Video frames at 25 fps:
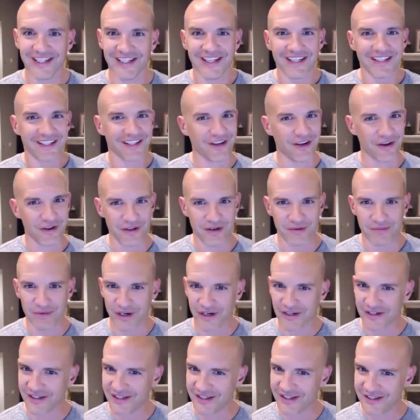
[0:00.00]
You know, they're
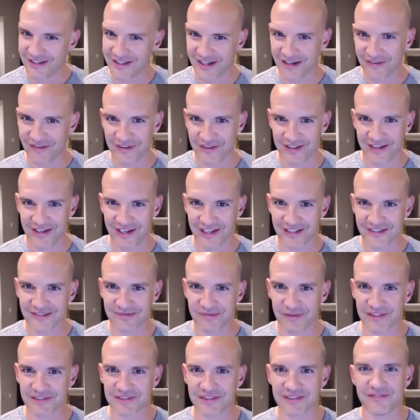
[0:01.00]
marketed to every, the next
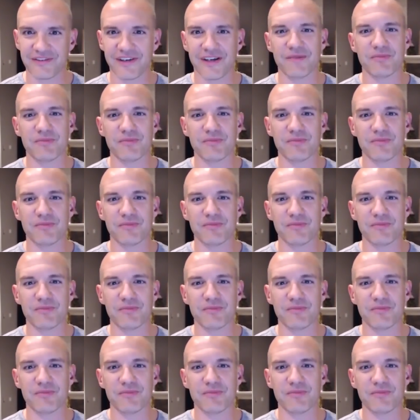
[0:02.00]
month's event,